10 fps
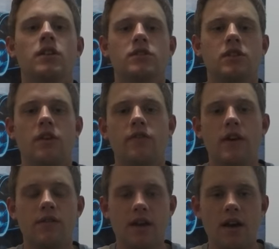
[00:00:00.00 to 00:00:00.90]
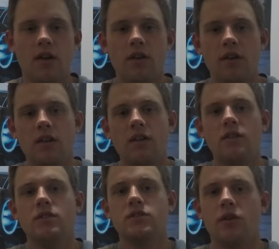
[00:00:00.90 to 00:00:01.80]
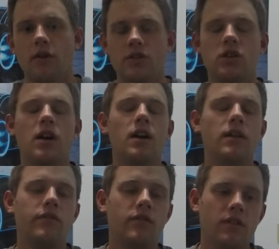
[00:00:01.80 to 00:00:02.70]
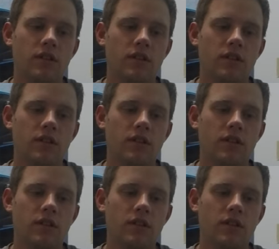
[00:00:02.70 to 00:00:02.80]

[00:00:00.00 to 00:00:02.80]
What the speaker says: So I found out slower I drive,